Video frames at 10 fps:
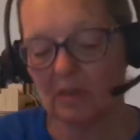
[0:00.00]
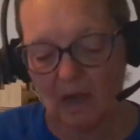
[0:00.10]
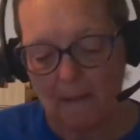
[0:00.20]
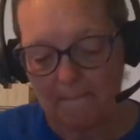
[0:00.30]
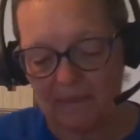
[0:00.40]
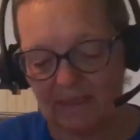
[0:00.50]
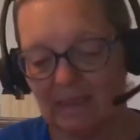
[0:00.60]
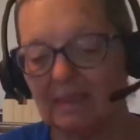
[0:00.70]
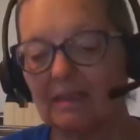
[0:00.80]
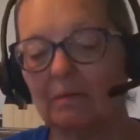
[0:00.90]
much, but
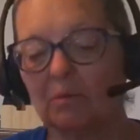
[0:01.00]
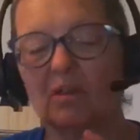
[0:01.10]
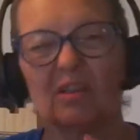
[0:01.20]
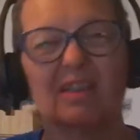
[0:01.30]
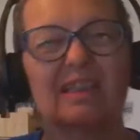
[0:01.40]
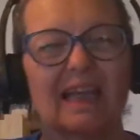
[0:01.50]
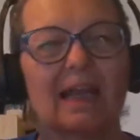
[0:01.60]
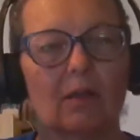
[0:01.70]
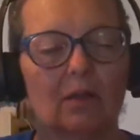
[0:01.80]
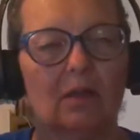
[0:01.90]
is, we're going to
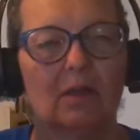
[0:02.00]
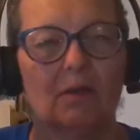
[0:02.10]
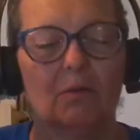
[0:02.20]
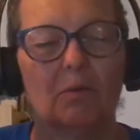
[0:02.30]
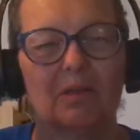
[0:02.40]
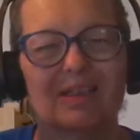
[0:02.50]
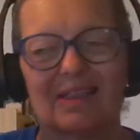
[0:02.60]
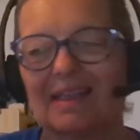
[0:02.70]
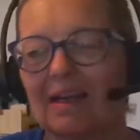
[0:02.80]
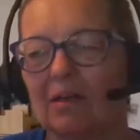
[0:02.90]
settle. We want to
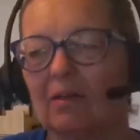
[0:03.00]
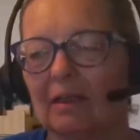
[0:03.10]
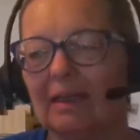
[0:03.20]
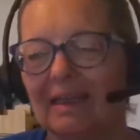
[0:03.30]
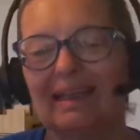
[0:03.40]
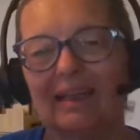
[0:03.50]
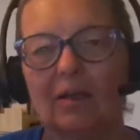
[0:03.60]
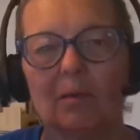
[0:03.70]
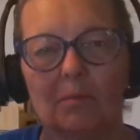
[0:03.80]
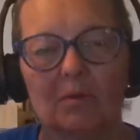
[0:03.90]
settle in
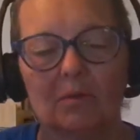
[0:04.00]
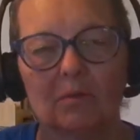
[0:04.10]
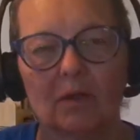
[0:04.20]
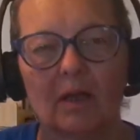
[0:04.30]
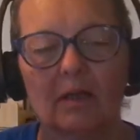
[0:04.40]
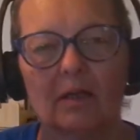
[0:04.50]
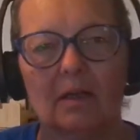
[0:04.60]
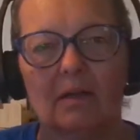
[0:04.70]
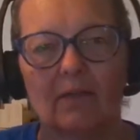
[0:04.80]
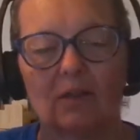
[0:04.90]
Him, right?
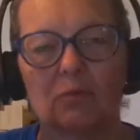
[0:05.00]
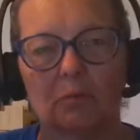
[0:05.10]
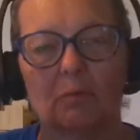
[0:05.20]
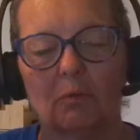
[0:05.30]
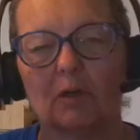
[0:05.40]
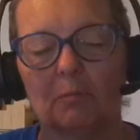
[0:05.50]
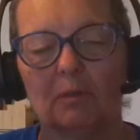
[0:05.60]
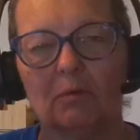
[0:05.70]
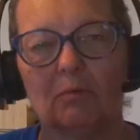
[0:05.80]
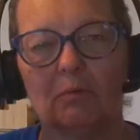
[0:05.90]
That's where we want to
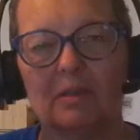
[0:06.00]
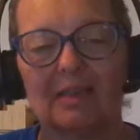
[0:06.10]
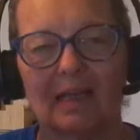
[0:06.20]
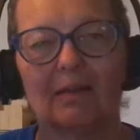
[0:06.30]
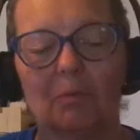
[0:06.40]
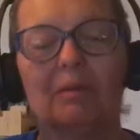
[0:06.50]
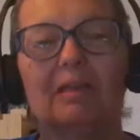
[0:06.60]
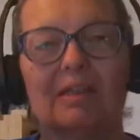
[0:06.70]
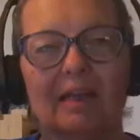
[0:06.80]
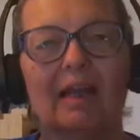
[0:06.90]
be when we sit when
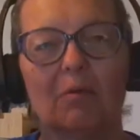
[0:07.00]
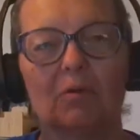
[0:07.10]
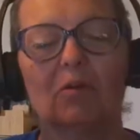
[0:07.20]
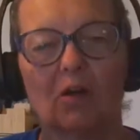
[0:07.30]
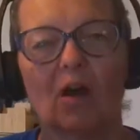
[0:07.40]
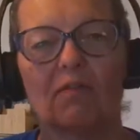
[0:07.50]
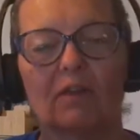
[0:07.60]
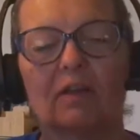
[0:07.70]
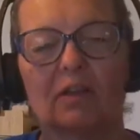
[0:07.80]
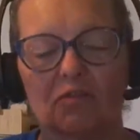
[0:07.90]
we sit down with our
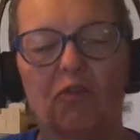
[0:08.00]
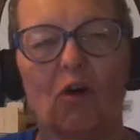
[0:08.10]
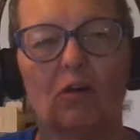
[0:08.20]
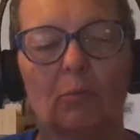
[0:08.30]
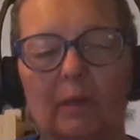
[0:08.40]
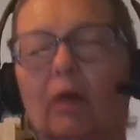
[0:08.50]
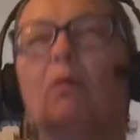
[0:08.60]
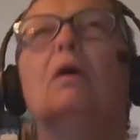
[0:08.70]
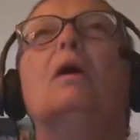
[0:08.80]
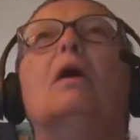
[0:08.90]
coffee and it's fall and we go,